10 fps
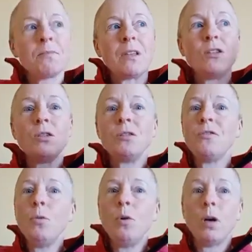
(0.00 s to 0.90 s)
this is
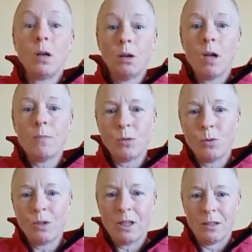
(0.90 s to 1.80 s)
for a global
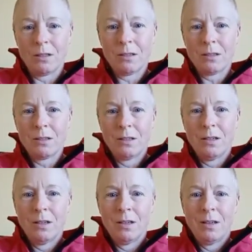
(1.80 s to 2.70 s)
audience.
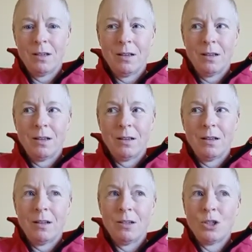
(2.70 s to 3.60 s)

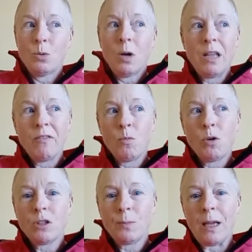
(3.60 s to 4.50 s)
Do I even
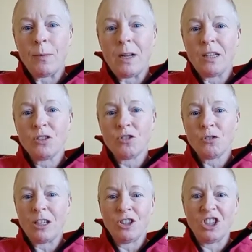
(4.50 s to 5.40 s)
want to be able to
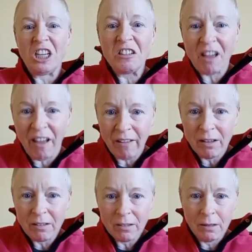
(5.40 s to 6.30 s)
illustrate gender?
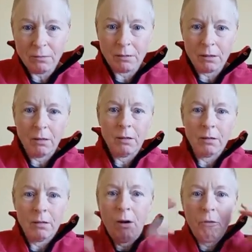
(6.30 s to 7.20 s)
Oh God,
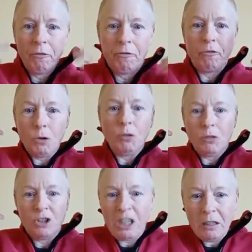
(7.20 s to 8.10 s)
the whole
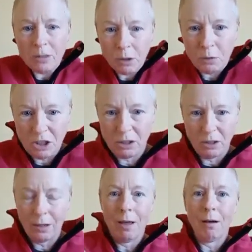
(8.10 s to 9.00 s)
fraught gender
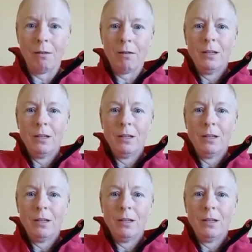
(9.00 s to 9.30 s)
question now.